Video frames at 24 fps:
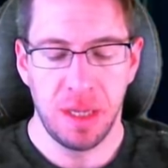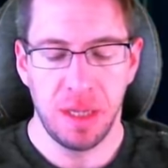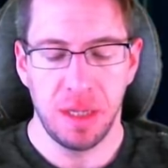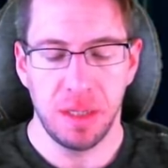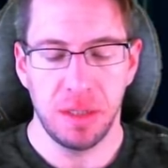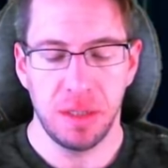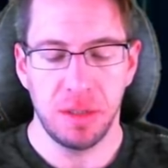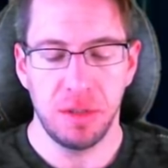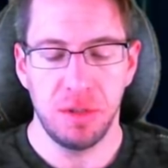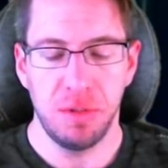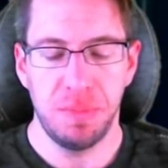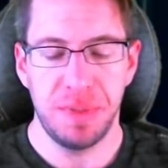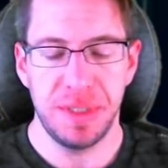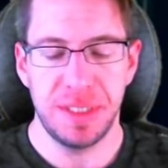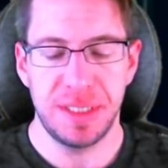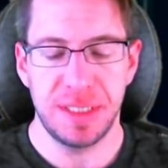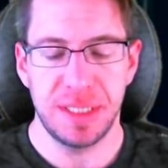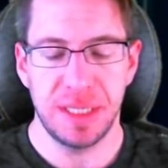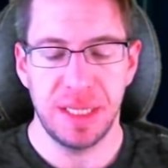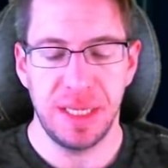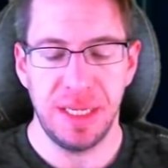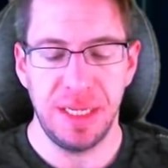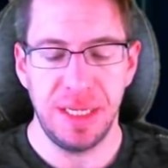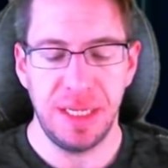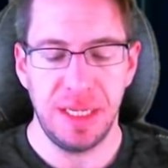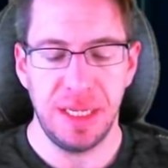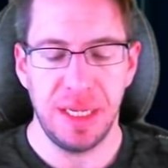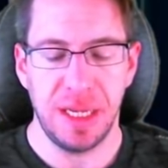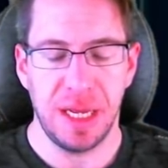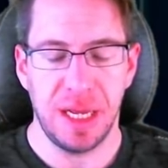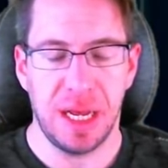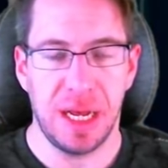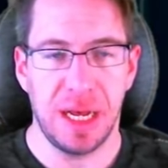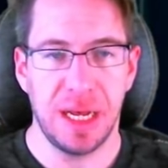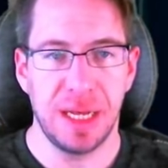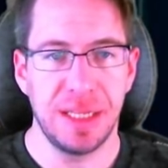Lupus Link.
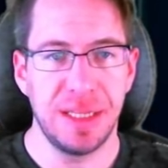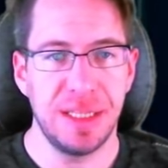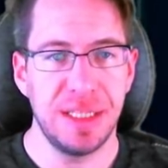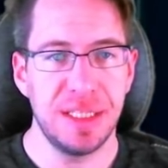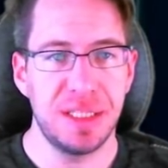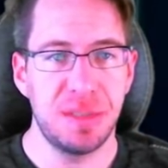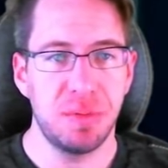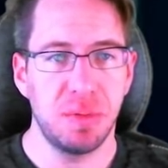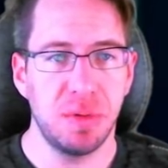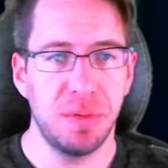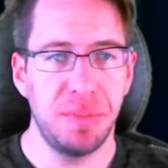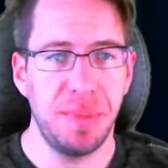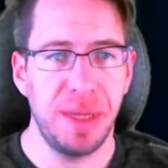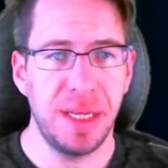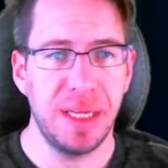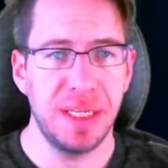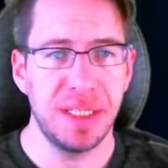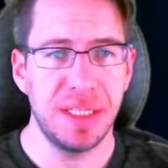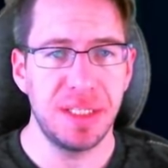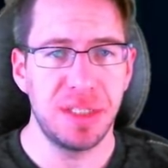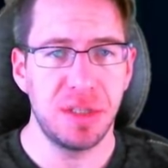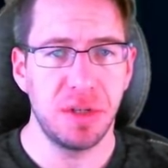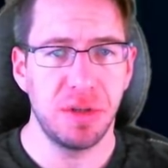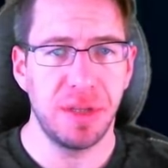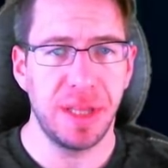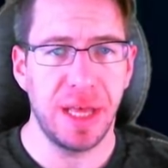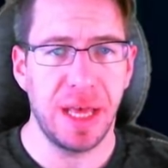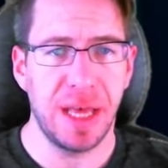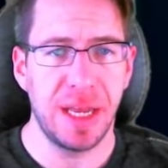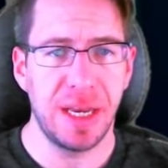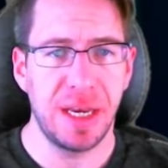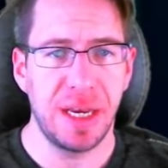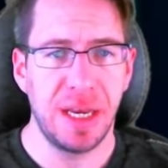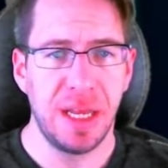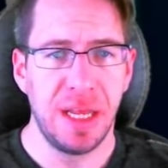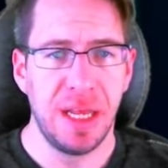This will make it so
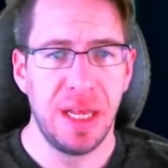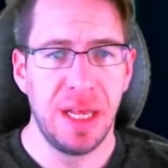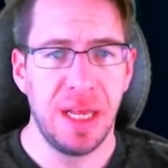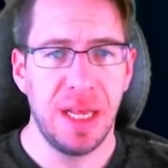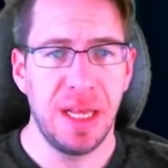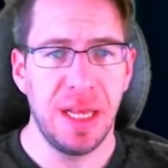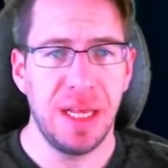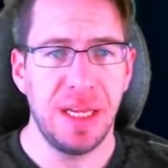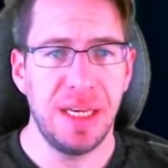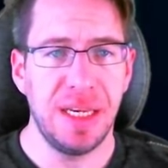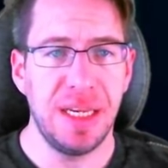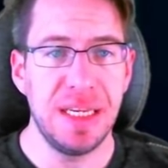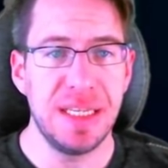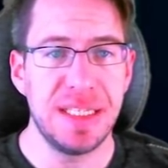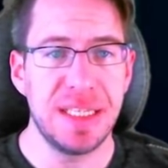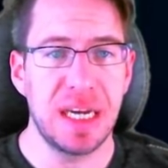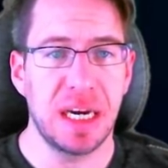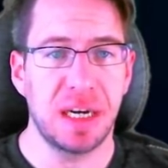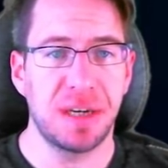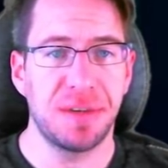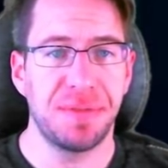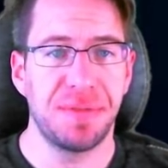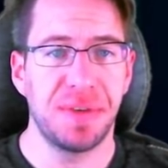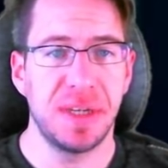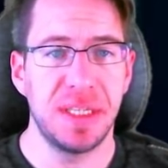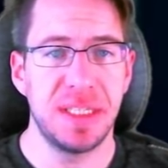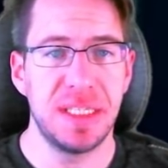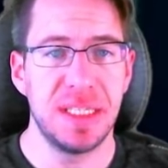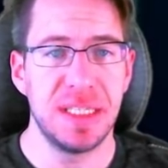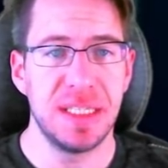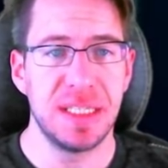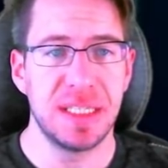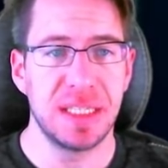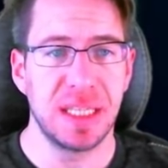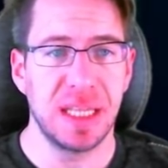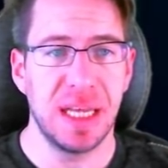that he
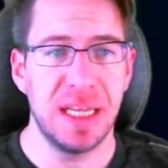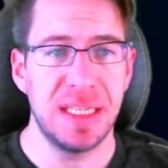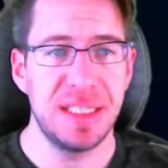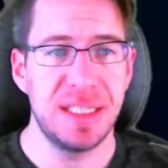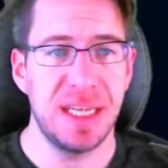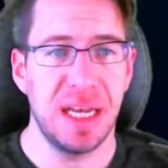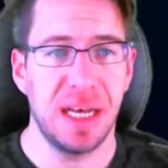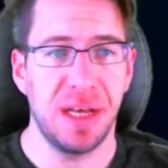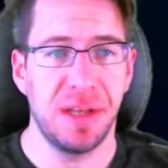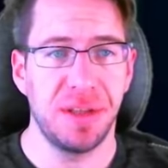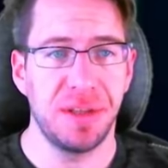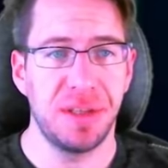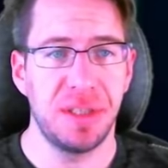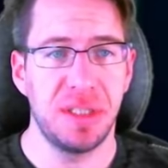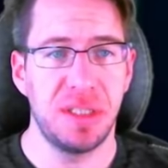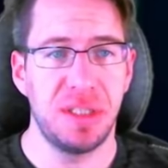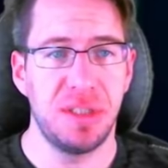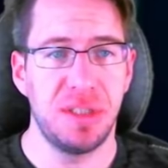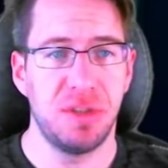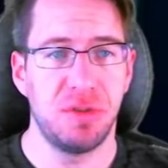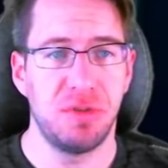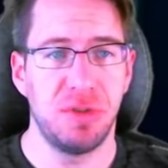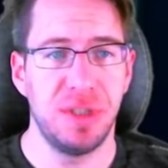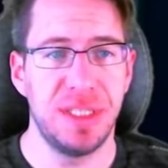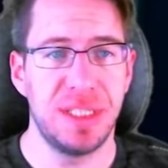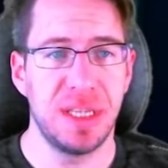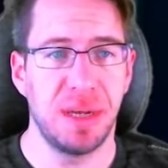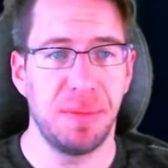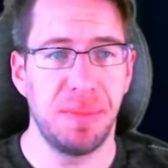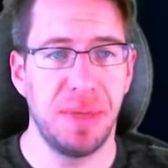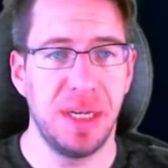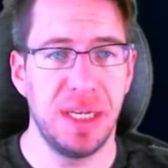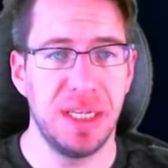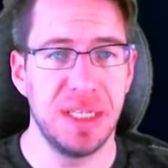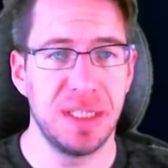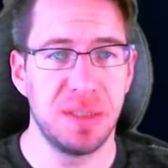sacrifices less health to
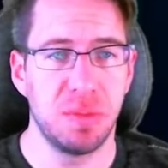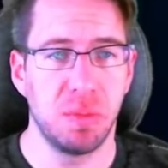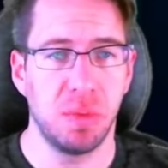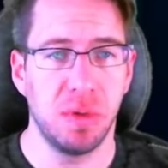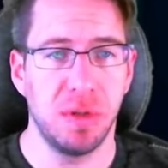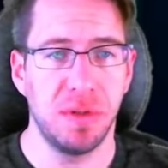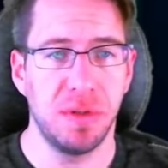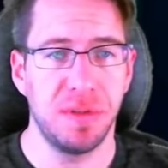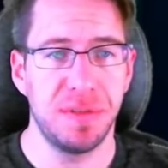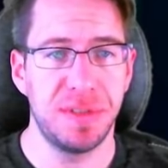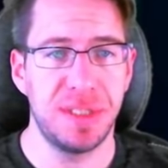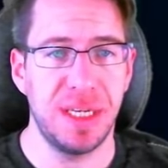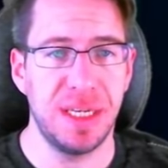resummon his wolves,